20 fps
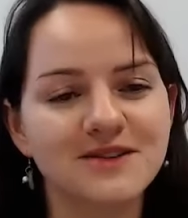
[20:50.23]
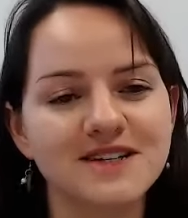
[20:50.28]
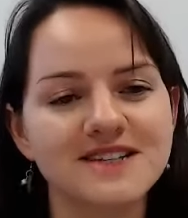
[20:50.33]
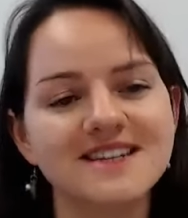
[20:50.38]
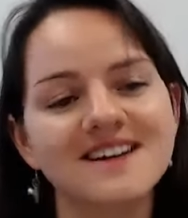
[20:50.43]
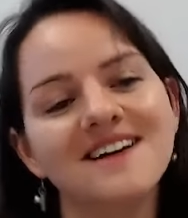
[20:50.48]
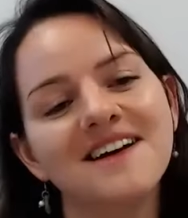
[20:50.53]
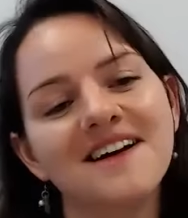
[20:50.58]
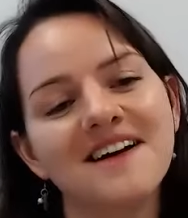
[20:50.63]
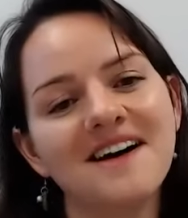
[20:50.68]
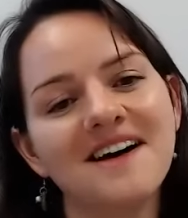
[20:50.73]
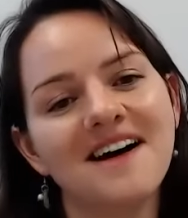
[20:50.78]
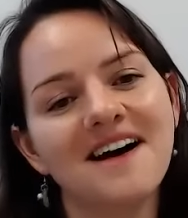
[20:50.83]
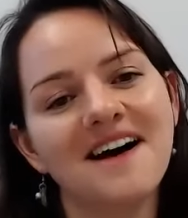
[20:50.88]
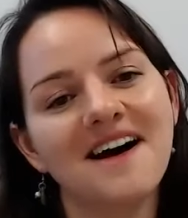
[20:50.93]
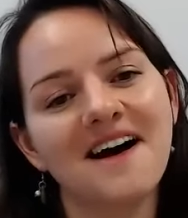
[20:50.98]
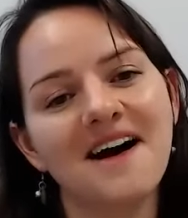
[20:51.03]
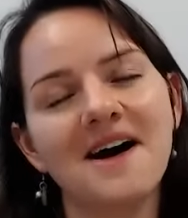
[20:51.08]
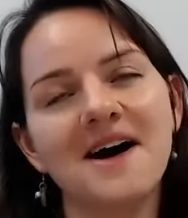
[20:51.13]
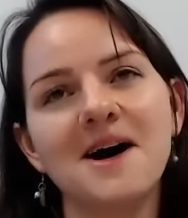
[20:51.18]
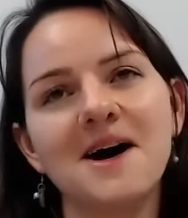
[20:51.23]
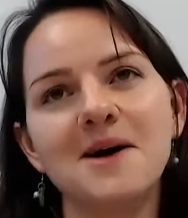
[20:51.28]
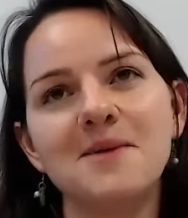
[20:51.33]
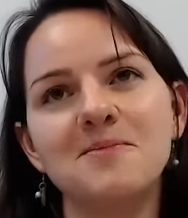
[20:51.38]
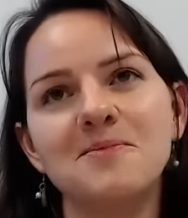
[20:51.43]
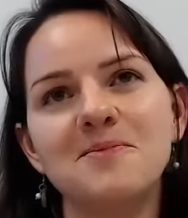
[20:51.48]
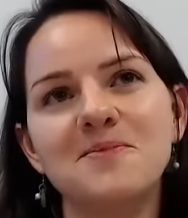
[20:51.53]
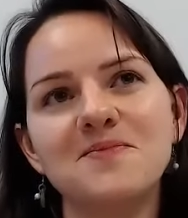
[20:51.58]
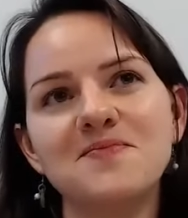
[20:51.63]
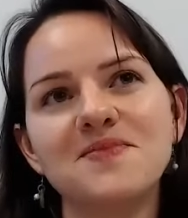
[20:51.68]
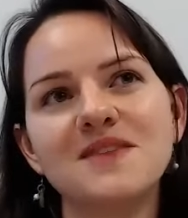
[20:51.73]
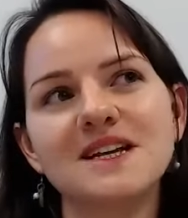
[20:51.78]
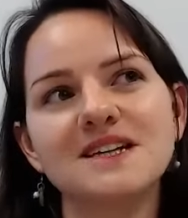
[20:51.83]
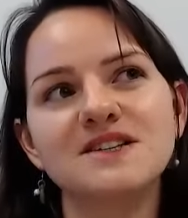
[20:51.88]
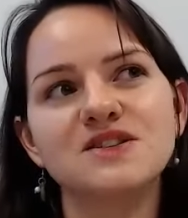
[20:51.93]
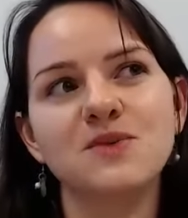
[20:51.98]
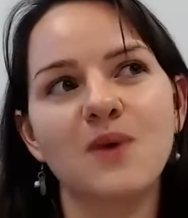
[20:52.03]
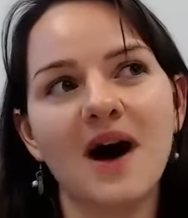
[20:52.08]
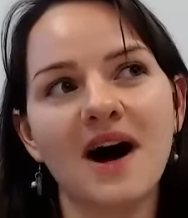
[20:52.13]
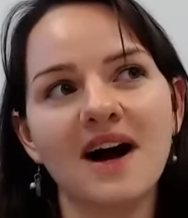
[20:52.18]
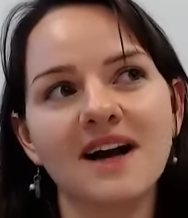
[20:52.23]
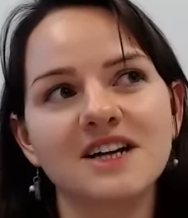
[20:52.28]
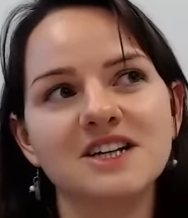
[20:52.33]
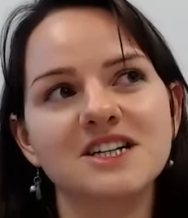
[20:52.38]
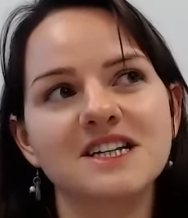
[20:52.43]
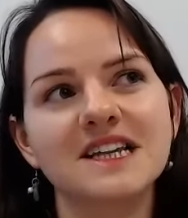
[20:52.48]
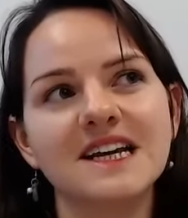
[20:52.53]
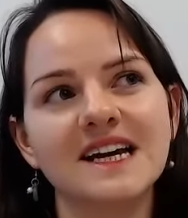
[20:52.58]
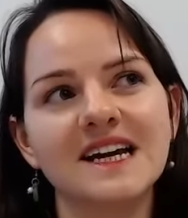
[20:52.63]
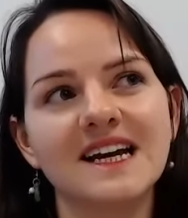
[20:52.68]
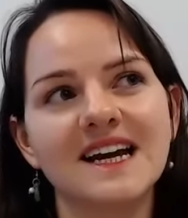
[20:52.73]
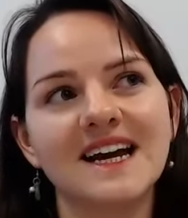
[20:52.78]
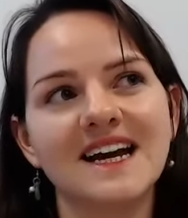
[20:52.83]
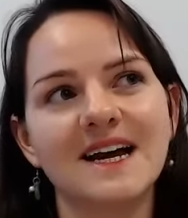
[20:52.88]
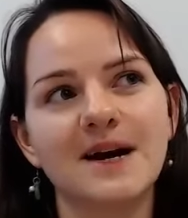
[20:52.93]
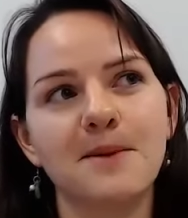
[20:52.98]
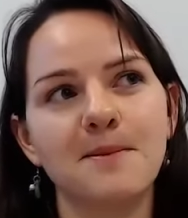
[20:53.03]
us. So actually